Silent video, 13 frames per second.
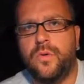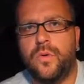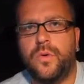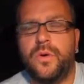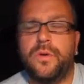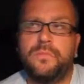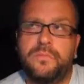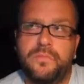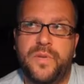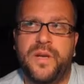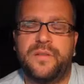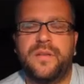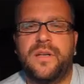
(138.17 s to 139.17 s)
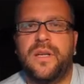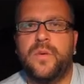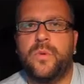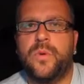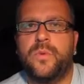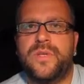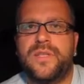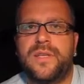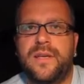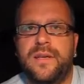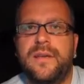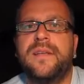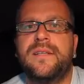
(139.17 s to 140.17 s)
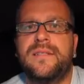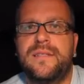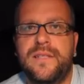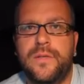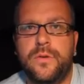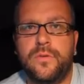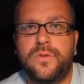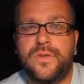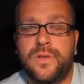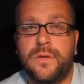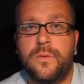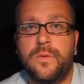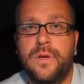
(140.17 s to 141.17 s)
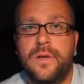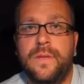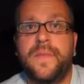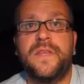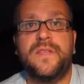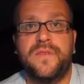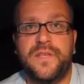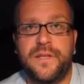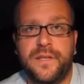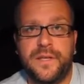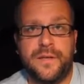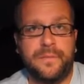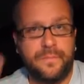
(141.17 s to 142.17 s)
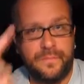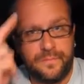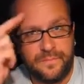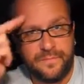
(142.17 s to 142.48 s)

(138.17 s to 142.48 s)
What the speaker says: or practically when we say see you. So nasvidenje.